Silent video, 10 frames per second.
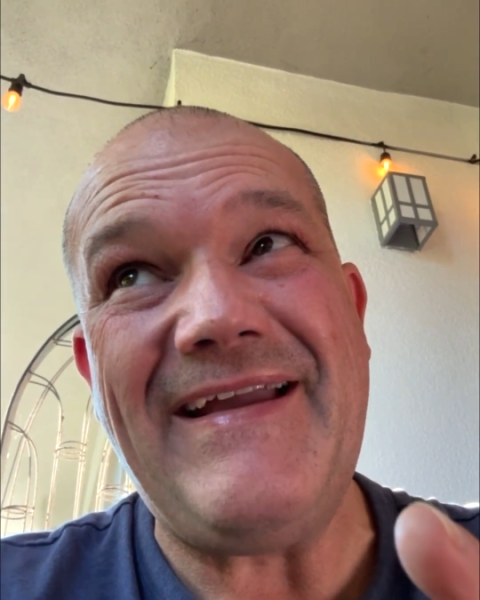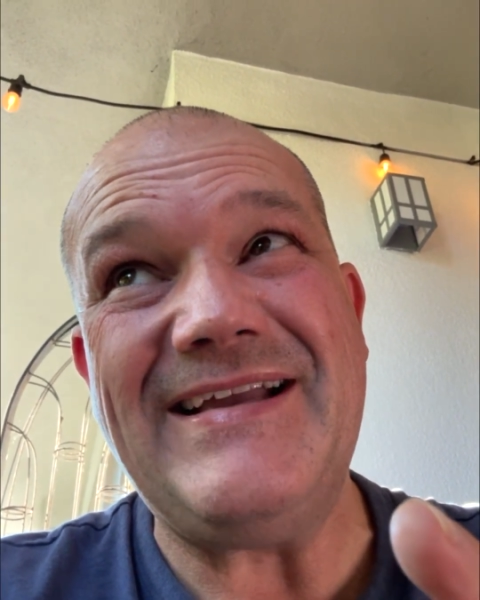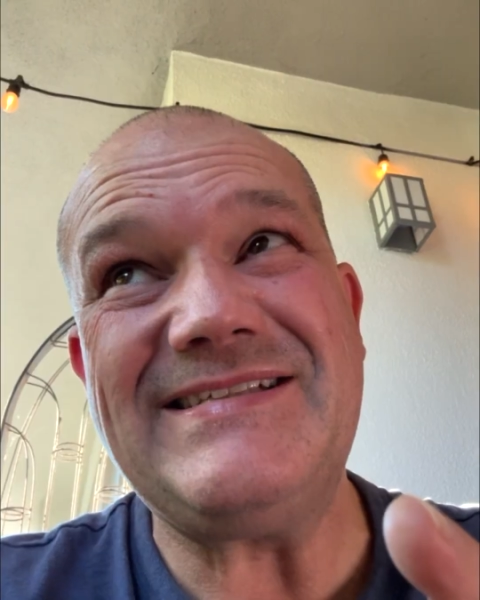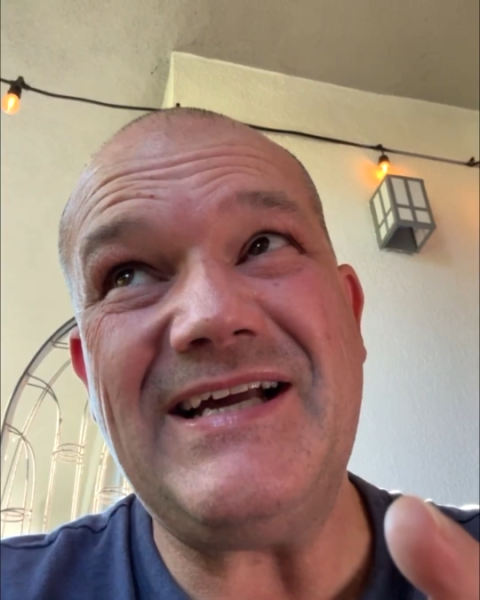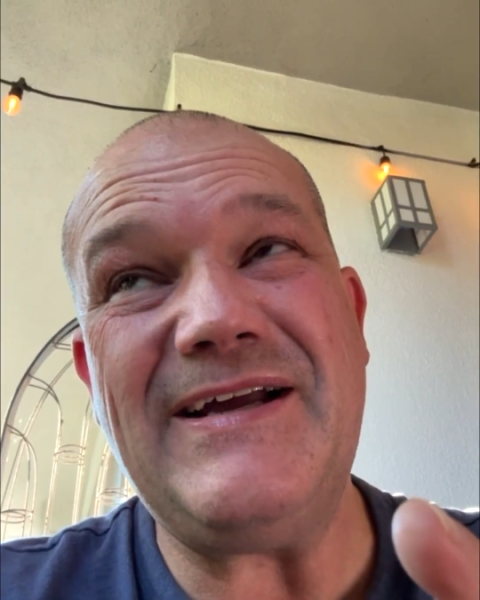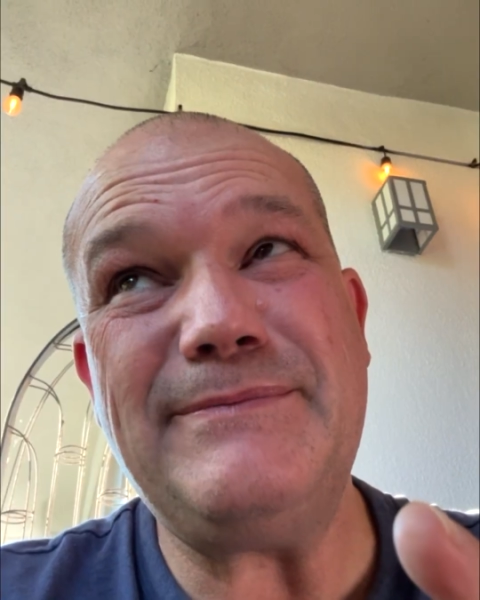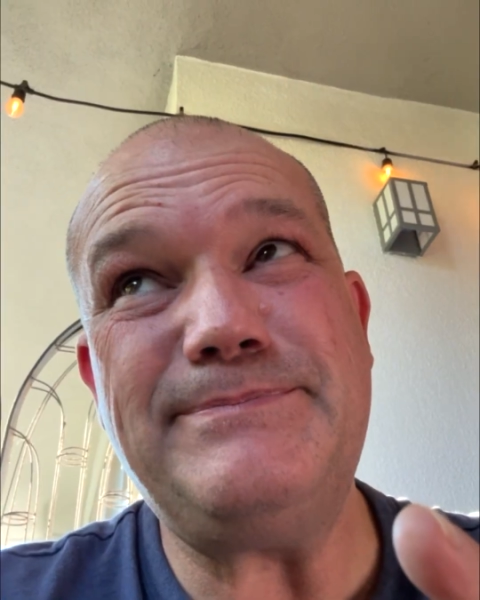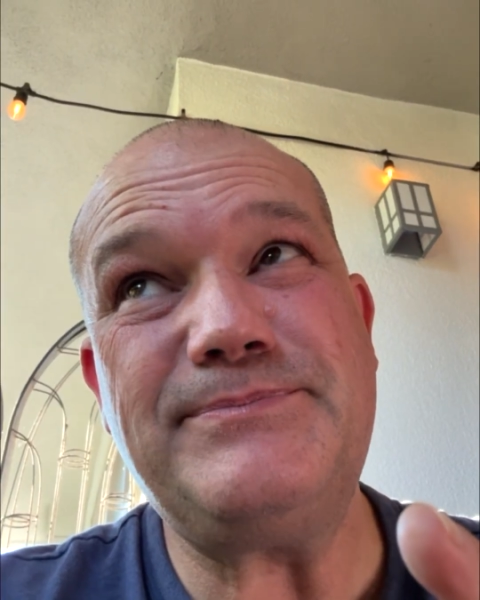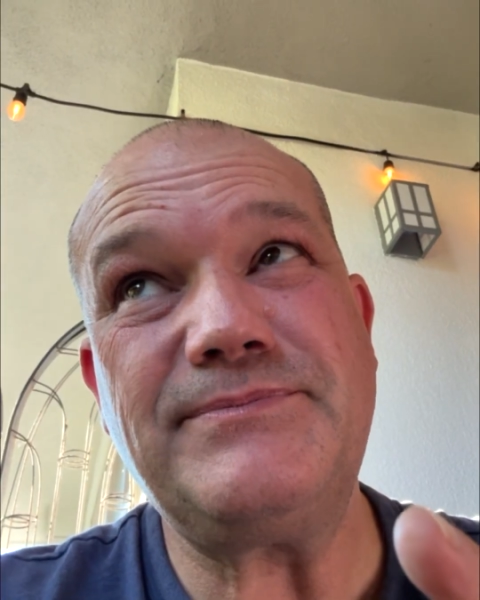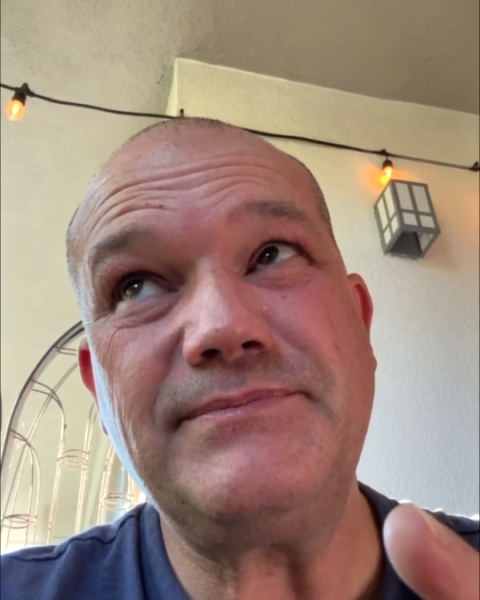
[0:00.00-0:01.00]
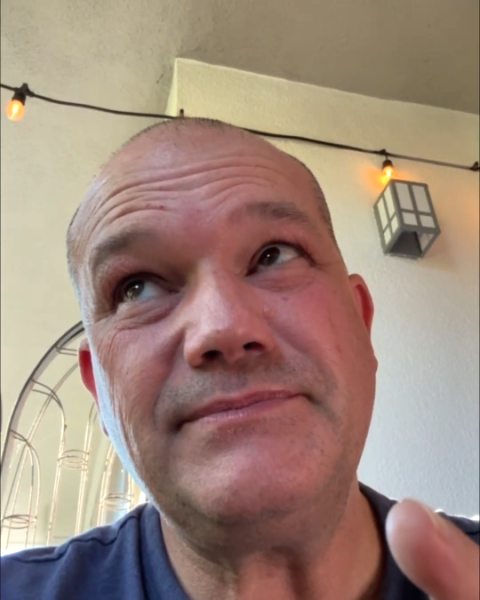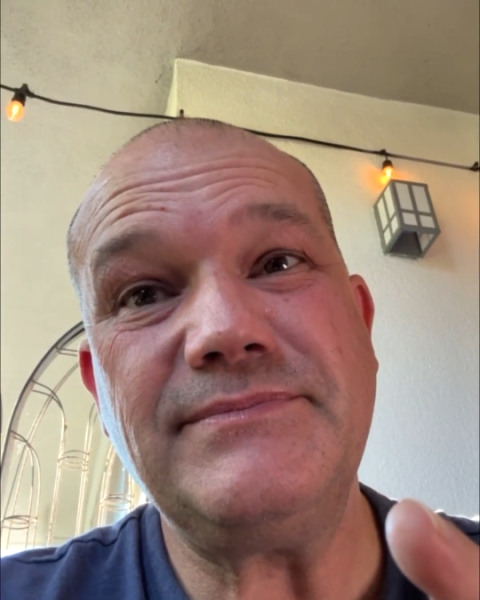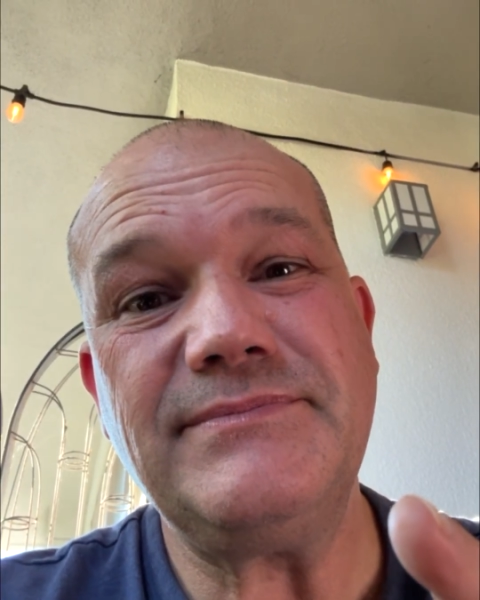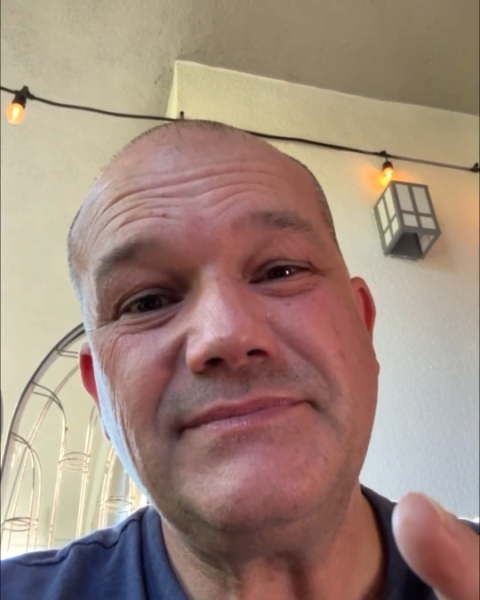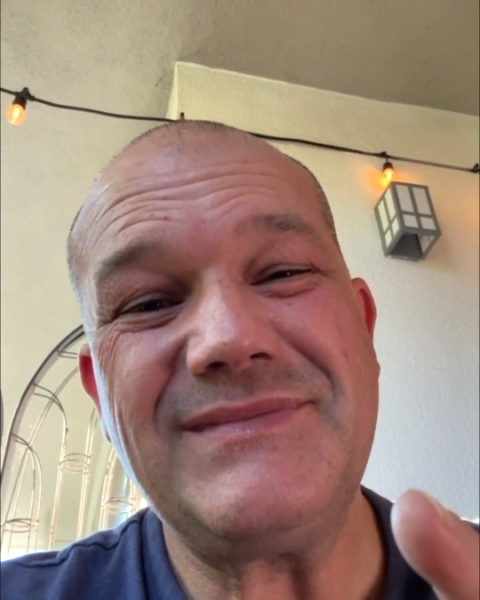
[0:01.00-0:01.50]
It's got
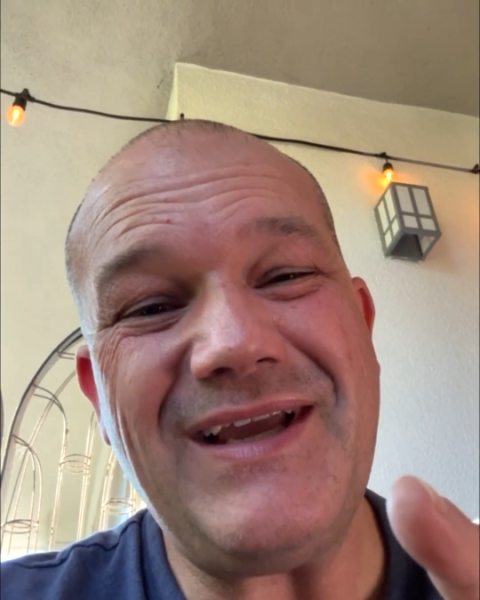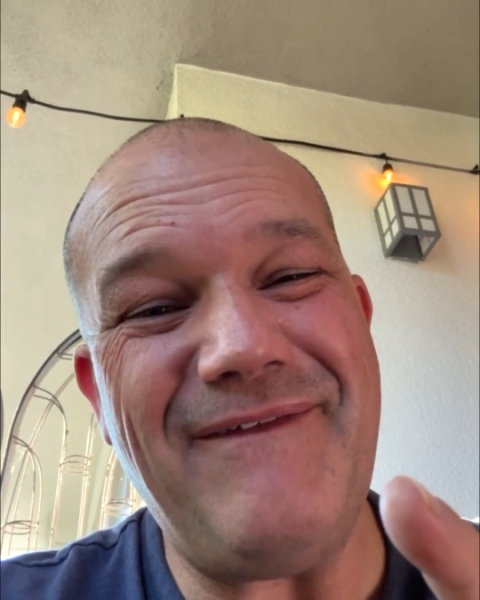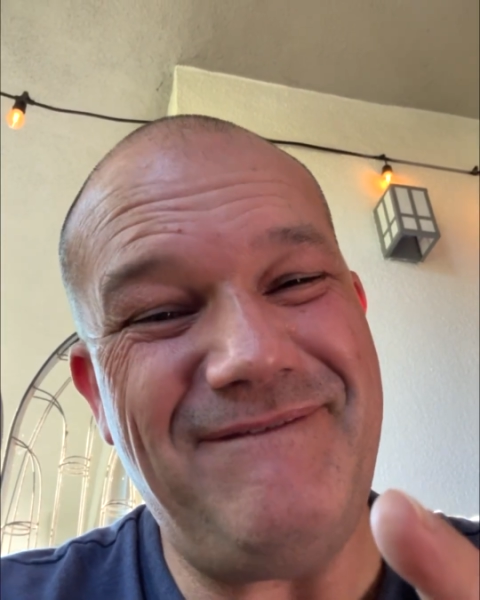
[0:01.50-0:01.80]
a